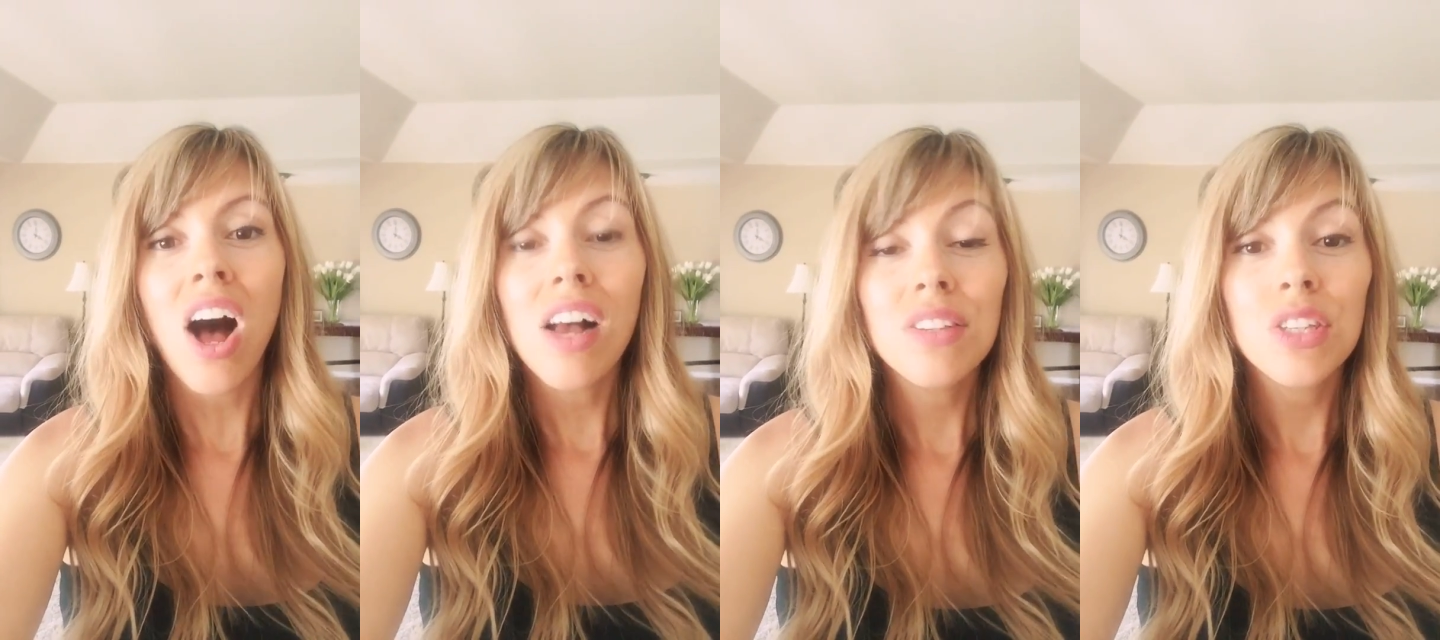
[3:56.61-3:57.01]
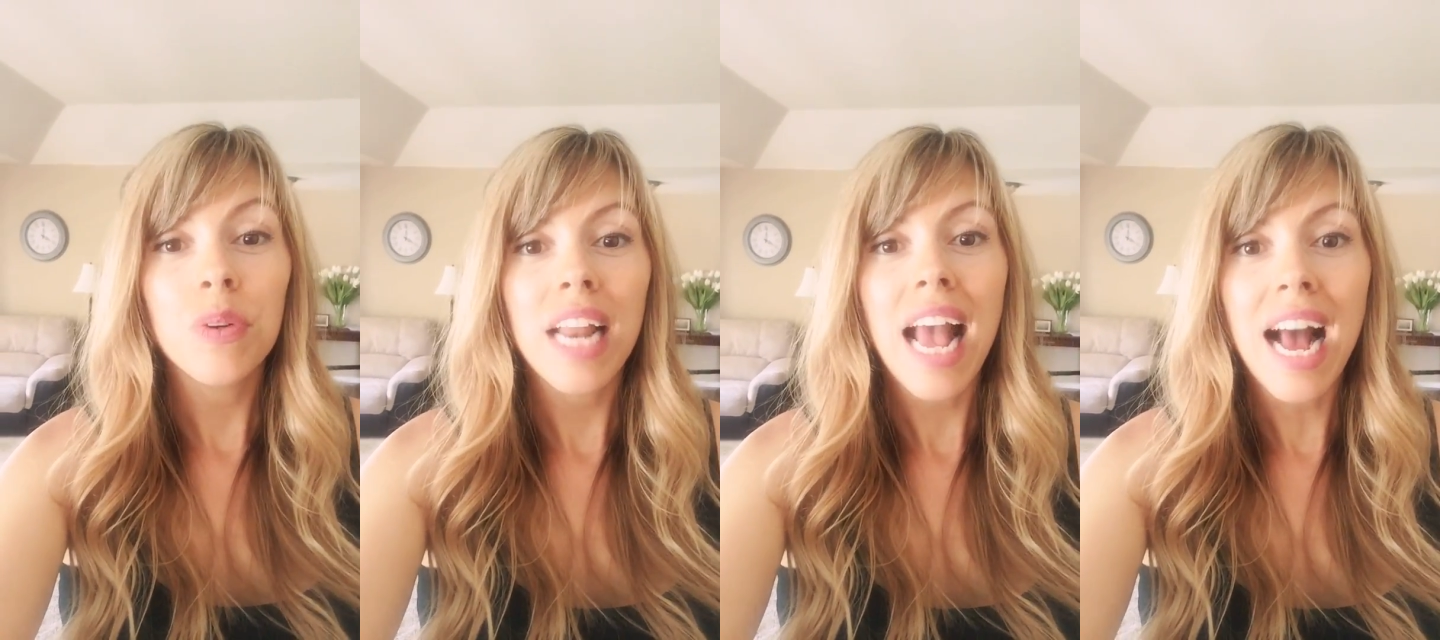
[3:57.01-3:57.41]
Also,
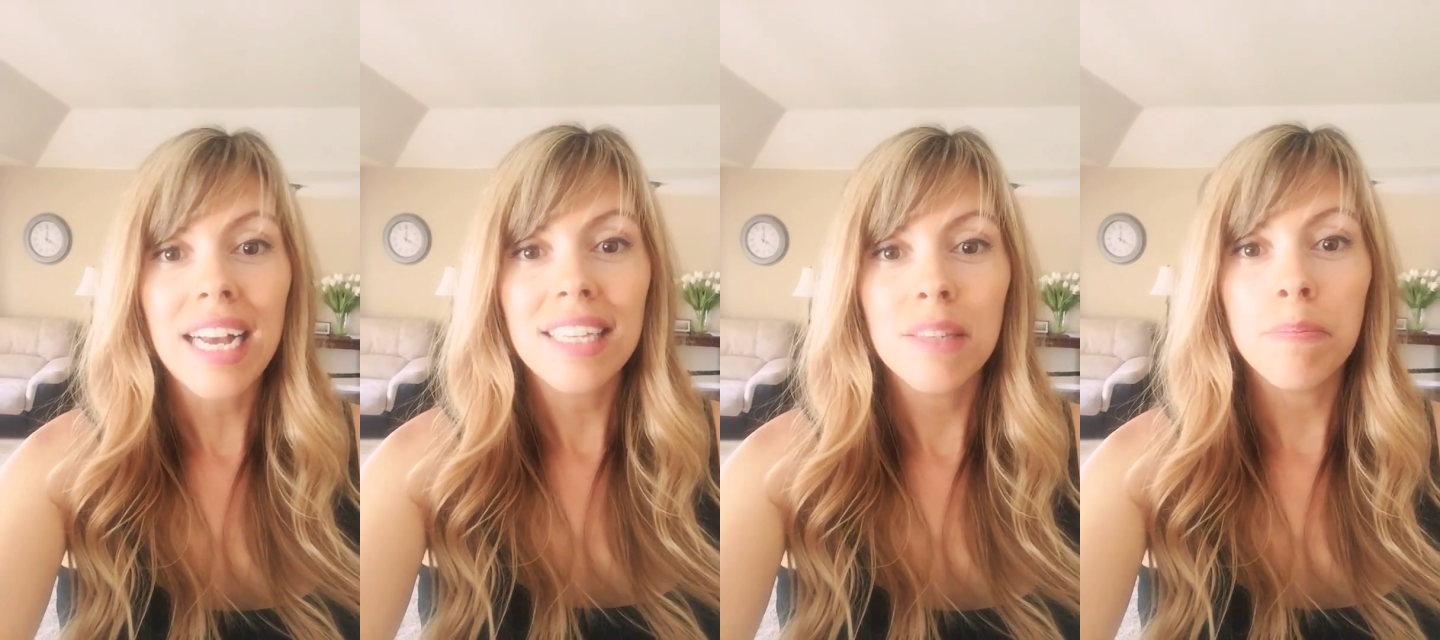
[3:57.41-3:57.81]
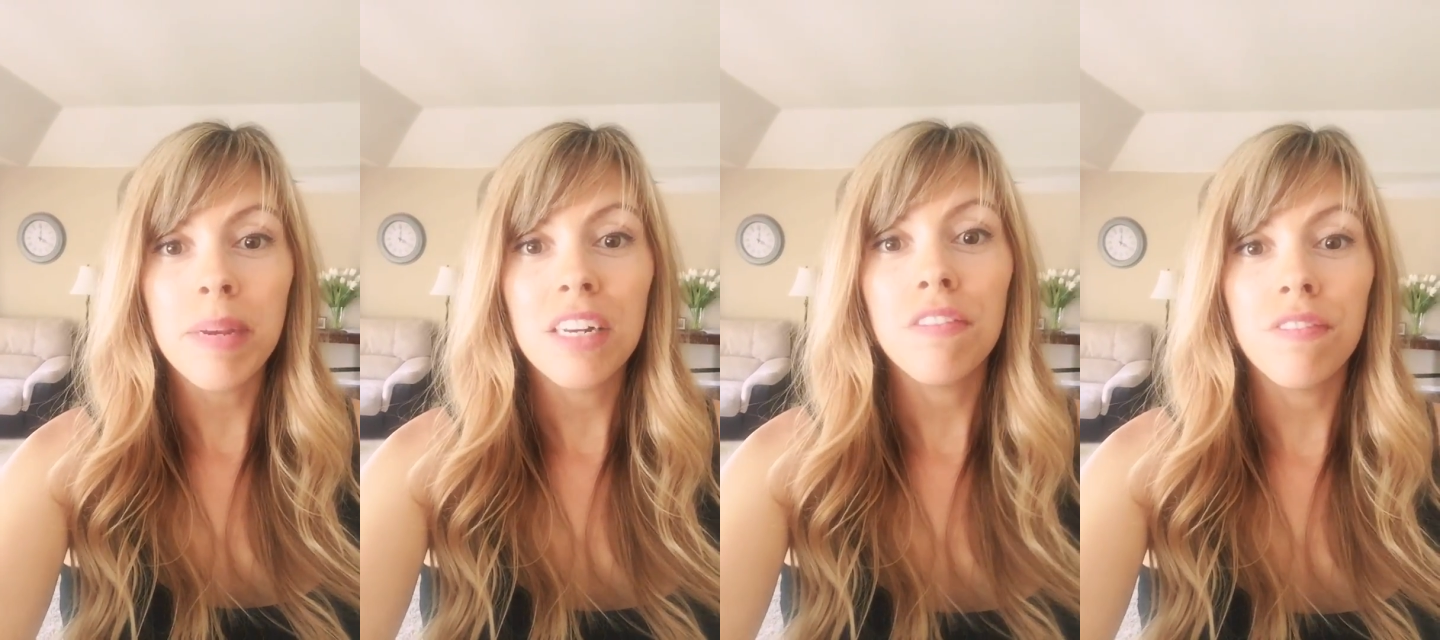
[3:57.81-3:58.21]
it has
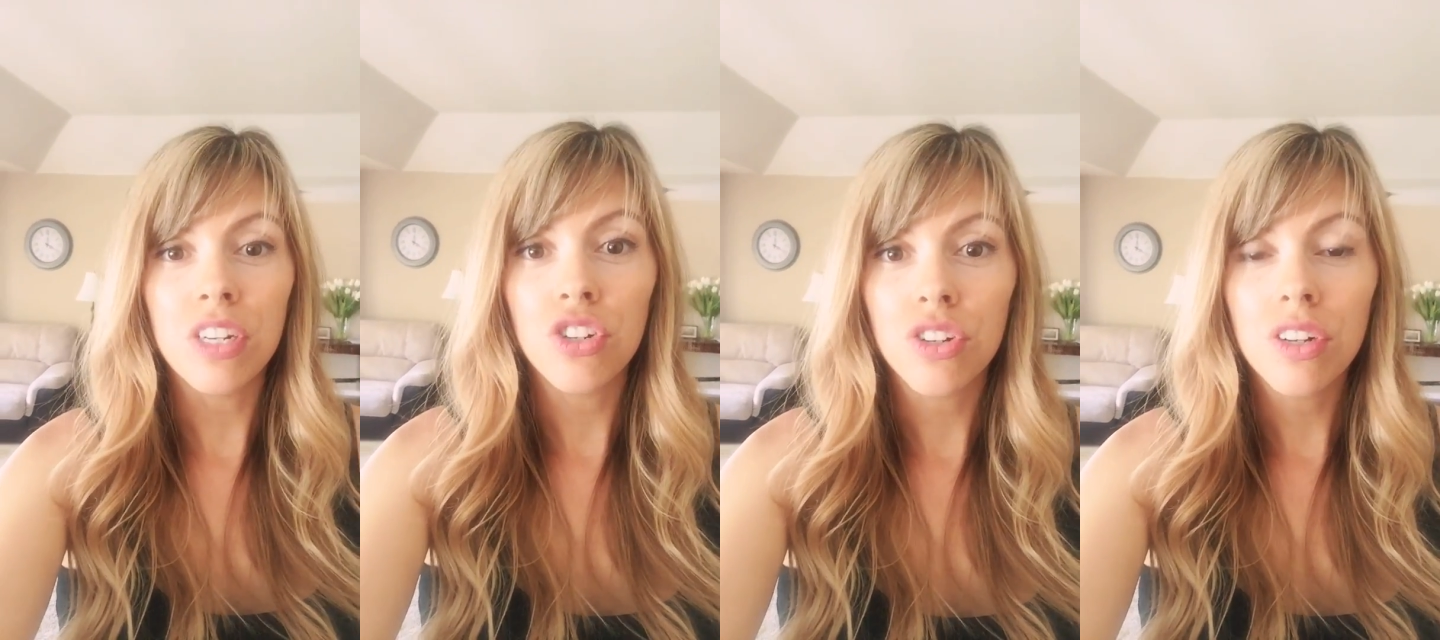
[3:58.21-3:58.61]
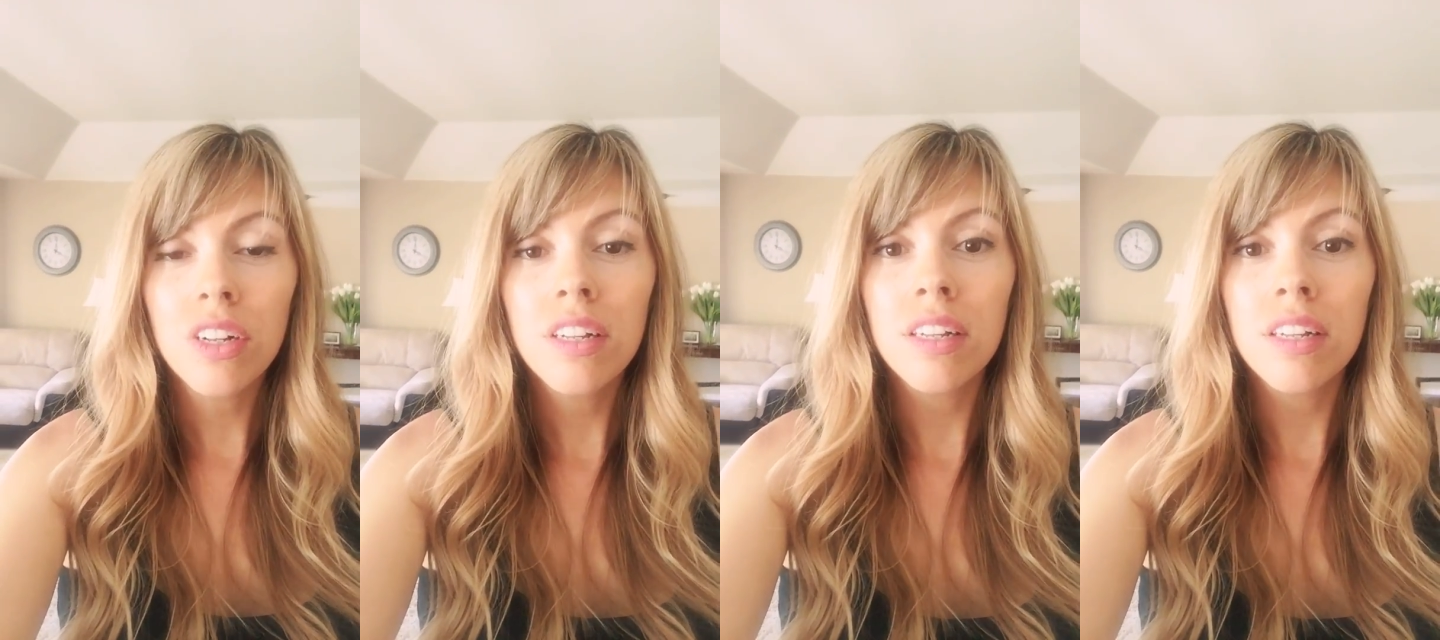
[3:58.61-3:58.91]
beneficial